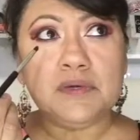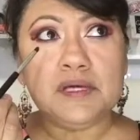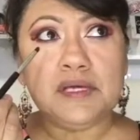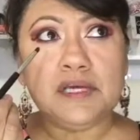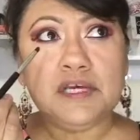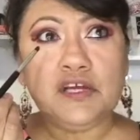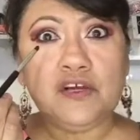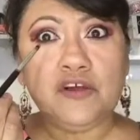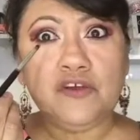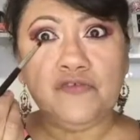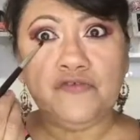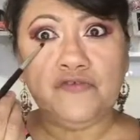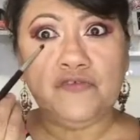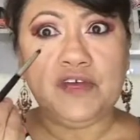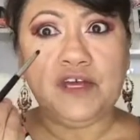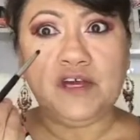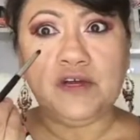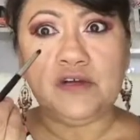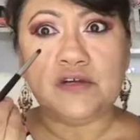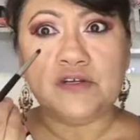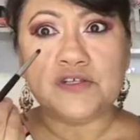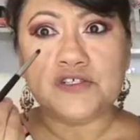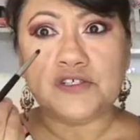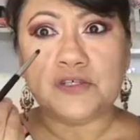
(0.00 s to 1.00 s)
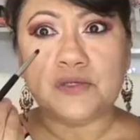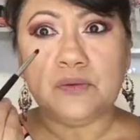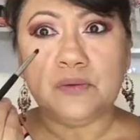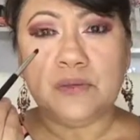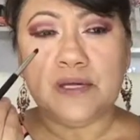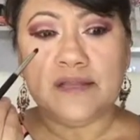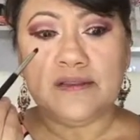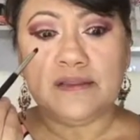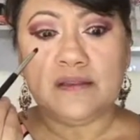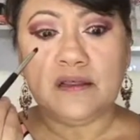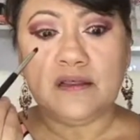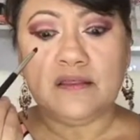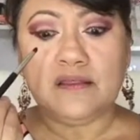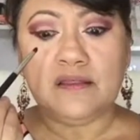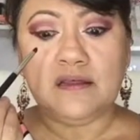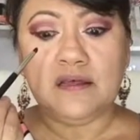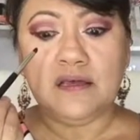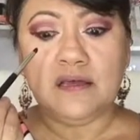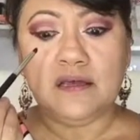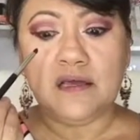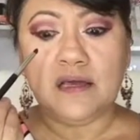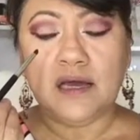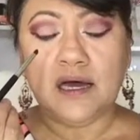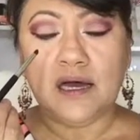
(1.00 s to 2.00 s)
interferes with
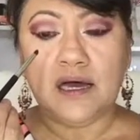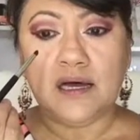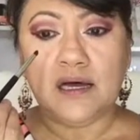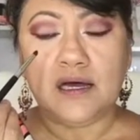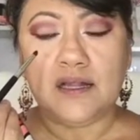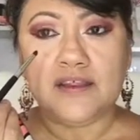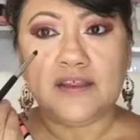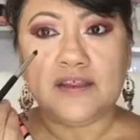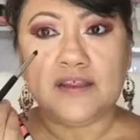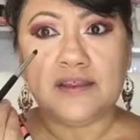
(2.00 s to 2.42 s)
the uh,